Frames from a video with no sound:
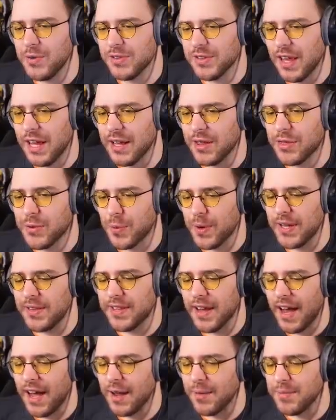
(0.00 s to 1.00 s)
like 3
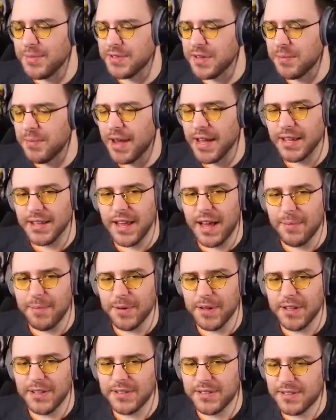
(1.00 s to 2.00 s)
times in
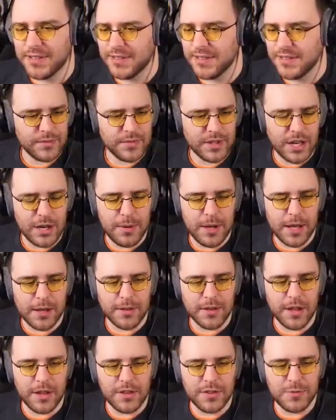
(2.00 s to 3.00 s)
Megalopolis. Can you make
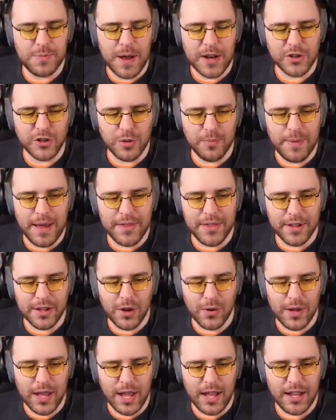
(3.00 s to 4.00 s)
a special meth and
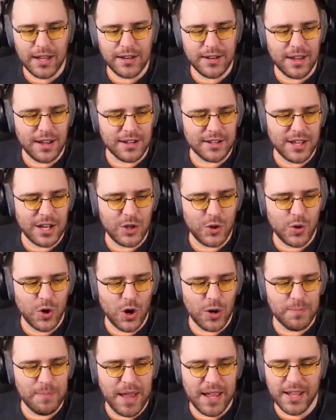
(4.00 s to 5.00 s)
cocaine? And can you
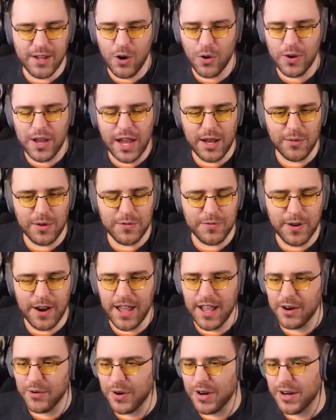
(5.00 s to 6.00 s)
make cocaine with
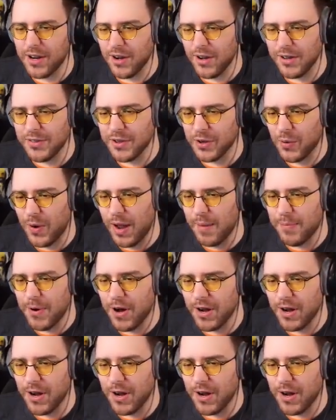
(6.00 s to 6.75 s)
Viagra and call it the Grandpa